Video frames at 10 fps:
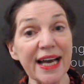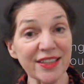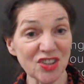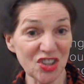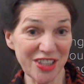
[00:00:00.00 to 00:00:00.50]

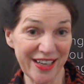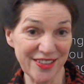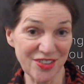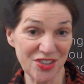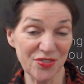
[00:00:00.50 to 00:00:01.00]

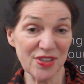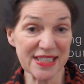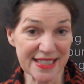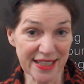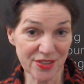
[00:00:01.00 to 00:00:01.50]
unchanged for the
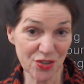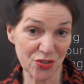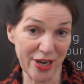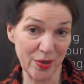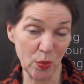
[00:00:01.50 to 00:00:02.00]
second
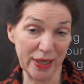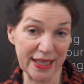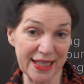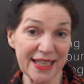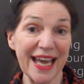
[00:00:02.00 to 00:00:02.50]
straight
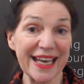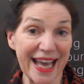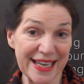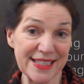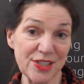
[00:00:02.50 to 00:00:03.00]
week at
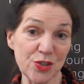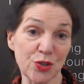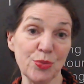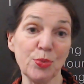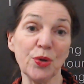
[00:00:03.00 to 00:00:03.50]

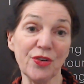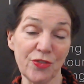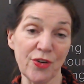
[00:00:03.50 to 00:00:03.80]
82.5,